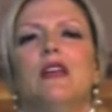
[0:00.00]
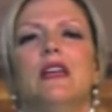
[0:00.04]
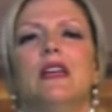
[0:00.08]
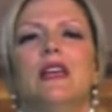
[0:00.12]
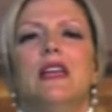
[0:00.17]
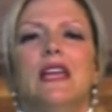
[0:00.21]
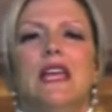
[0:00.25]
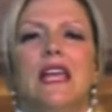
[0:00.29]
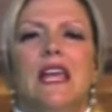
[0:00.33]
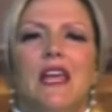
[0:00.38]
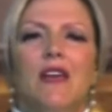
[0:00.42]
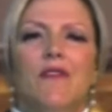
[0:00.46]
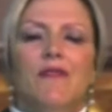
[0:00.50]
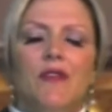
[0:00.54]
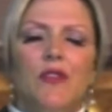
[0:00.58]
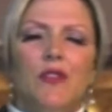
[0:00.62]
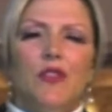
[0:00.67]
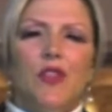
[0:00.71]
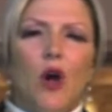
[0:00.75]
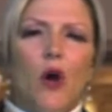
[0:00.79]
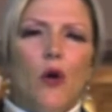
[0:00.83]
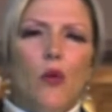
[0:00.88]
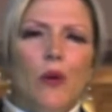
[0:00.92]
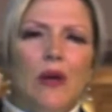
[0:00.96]
Even
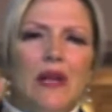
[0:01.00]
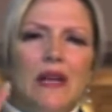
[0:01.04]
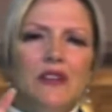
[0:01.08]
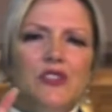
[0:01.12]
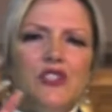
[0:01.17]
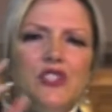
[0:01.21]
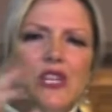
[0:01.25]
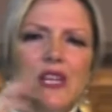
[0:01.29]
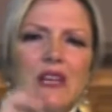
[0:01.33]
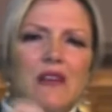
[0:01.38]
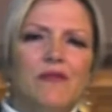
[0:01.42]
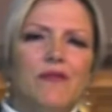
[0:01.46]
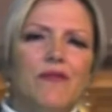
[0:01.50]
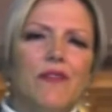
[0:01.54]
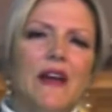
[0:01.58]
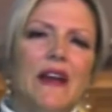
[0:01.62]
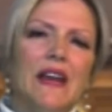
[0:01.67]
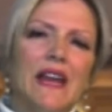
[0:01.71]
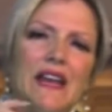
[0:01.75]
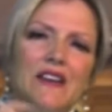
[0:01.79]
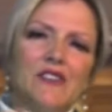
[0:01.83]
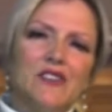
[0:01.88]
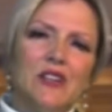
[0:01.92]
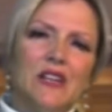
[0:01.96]
though we achieve
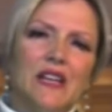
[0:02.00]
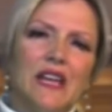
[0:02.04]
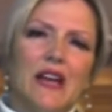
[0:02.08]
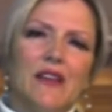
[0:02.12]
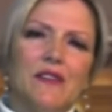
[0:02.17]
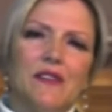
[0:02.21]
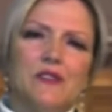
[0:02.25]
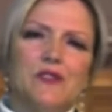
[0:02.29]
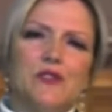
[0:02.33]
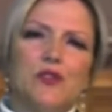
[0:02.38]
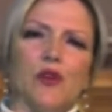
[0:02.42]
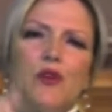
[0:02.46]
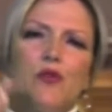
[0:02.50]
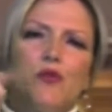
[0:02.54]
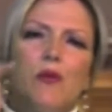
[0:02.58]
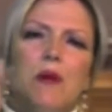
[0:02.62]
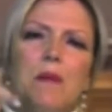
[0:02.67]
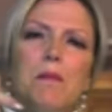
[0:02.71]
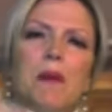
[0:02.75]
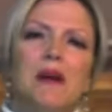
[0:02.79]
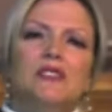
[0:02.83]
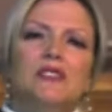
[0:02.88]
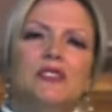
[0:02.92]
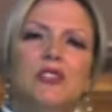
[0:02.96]
financially on this earth, we
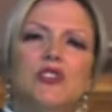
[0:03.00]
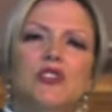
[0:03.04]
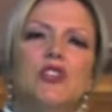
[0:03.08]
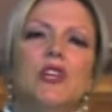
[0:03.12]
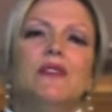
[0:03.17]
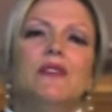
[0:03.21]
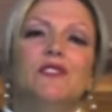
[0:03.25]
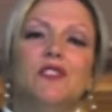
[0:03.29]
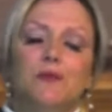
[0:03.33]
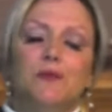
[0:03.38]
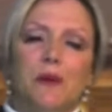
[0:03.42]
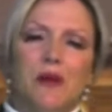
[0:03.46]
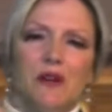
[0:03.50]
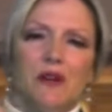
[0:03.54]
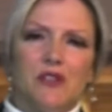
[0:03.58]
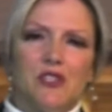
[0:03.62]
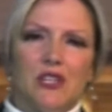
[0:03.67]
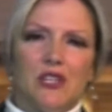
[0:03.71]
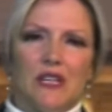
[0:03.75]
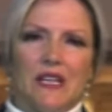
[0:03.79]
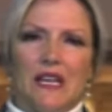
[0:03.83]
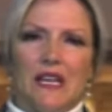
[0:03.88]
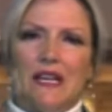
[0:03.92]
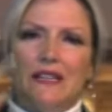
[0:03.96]
must achieve
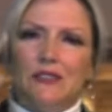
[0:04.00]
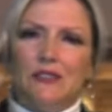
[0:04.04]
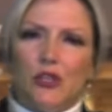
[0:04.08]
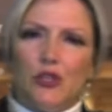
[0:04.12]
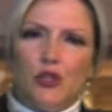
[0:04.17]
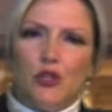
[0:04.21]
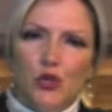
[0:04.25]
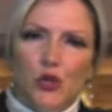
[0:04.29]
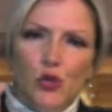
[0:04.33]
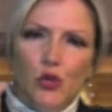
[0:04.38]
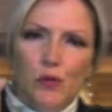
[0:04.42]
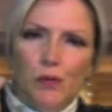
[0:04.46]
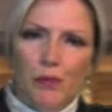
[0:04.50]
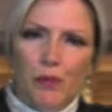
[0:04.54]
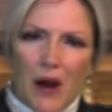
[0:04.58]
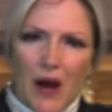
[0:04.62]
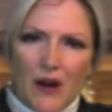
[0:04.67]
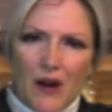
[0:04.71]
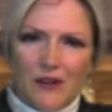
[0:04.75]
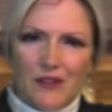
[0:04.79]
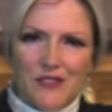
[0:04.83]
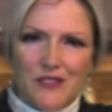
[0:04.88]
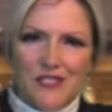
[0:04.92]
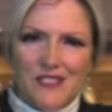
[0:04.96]
spiritually. It's a
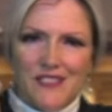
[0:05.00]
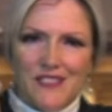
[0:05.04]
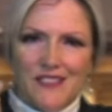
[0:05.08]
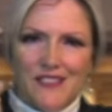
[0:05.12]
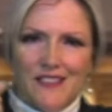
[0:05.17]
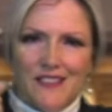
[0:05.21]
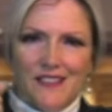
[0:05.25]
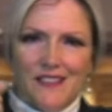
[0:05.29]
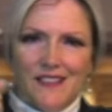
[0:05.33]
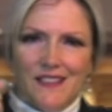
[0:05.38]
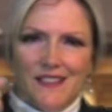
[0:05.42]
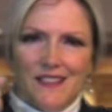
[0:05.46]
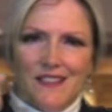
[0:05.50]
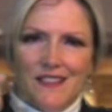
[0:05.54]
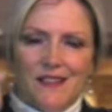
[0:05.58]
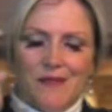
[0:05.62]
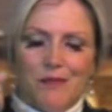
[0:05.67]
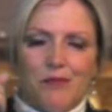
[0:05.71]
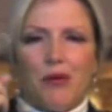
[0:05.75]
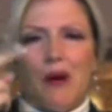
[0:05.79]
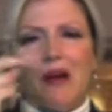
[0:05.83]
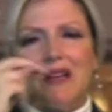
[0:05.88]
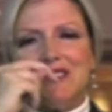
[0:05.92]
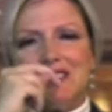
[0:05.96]
two-part
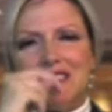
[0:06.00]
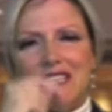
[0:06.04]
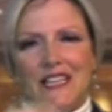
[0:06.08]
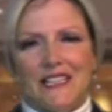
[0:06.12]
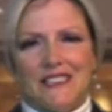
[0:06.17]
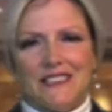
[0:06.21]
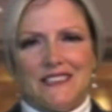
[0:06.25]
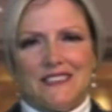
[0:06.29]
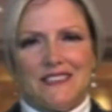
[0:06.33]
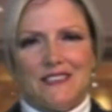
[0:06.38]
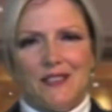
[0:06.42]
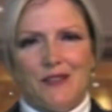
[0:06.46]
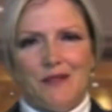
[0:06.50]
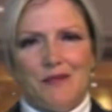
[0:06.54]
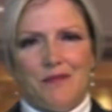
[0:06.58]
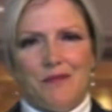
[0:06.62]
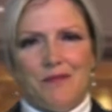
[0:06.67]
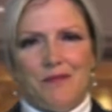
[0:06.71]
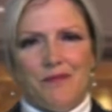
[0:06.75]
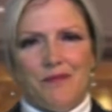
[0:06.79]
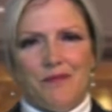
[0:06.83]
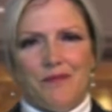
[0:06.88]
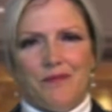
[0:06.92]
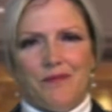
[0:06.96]
process,
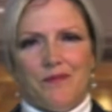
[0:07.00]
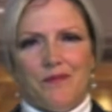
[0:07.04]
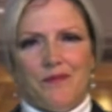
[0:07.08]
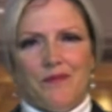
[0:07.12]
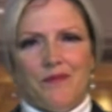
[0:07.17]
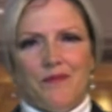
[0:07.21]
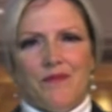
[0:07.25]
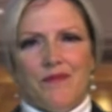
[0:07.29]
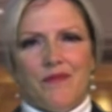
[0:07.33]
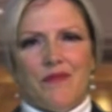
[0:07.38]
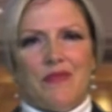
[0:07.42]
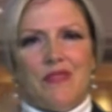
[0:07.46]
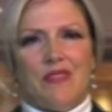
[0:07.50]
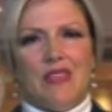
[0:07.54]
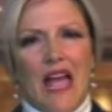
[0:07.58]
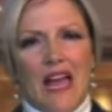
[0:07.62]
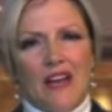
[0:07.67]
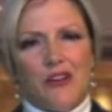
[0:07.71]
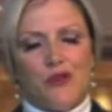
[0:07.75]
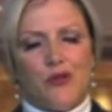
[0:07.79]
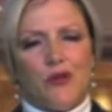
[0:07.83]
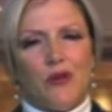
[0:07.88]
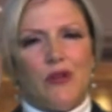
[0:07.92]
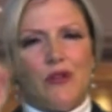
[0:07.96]

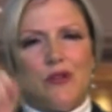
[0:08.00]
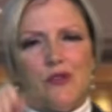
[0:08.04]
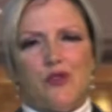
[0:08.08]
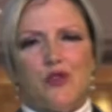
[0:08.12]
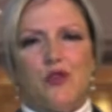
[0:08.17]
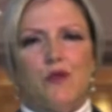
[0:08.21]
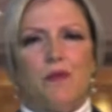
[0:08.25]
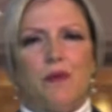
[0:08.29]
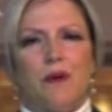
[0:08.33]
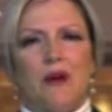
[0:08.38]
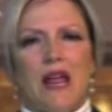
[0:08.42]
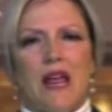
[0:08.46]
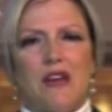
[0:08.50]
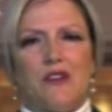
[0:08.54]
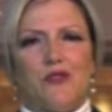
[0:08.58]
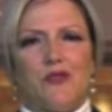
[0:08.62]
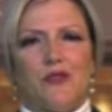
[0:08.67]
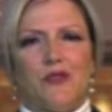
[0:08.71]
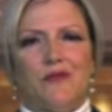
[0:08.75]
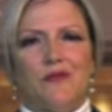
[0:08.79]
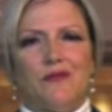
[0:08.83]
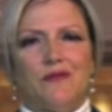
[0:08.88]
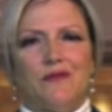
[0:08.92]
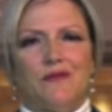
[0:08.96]
natural and
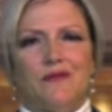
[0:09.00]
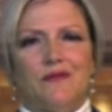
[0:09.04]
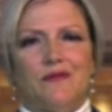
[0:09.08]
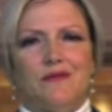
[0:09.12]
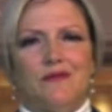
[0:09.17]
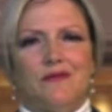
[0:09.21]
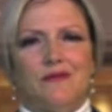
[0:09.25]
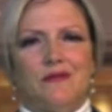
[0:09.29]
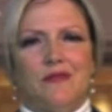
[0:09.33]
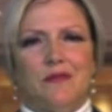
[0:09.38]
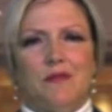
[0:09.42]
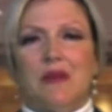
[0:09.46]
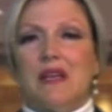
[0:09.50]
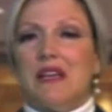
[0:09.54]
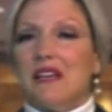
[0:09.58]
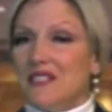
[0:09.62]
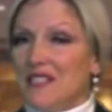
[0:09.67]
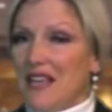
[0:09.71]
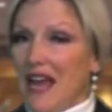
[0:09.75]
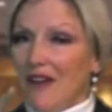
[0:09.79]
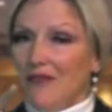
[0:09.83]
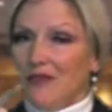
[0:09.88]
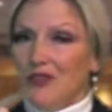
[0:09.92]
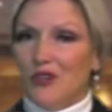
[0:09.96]
supernatural. Because
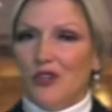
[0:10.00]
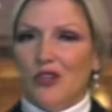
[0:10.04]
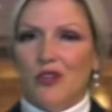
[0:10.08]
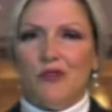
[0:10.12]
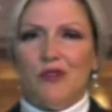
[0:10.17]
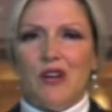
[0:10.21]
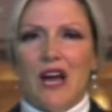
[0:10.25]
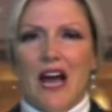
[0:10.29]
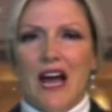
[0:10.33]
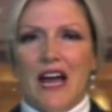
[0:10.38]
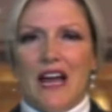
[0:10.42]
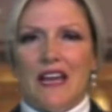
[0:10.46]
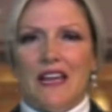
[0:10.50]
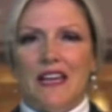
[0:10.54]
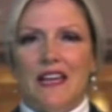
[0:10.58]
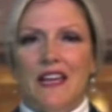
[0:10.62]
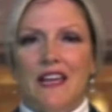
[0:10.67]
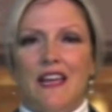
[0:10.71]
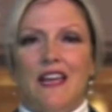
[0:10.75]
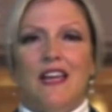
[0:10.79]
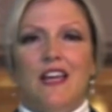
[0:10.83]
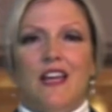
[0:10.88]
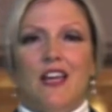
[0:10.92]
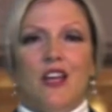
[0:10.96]
after you die,
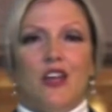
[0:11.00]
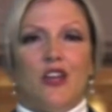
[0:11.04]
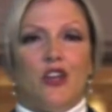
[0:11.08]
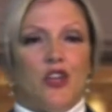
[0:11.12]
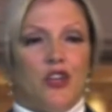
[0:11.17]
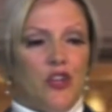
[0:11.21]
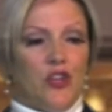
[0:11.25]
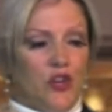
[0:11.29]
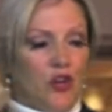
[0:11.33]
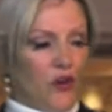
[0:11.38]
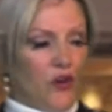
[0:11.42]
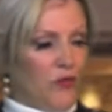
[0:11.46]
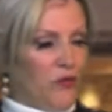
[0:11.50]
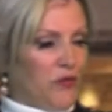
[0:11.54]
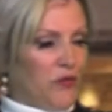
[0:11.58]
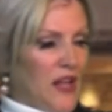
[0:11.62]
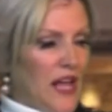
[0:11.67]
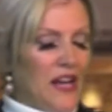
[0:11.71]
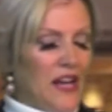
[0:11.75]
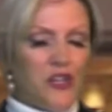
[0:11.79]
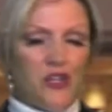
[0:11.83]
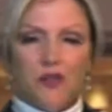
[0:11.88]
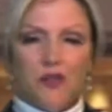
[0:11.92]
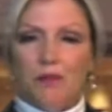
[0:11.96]
your
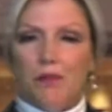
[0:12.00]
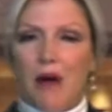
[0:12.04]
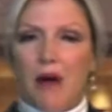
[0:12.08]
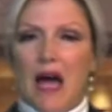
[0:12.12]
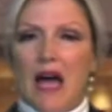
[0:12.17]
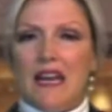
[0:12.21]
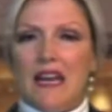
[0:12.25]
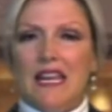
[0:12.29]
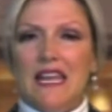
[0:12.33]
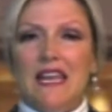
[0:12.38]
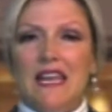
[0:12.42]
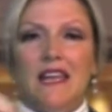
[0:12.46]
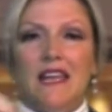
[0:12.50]
flesh body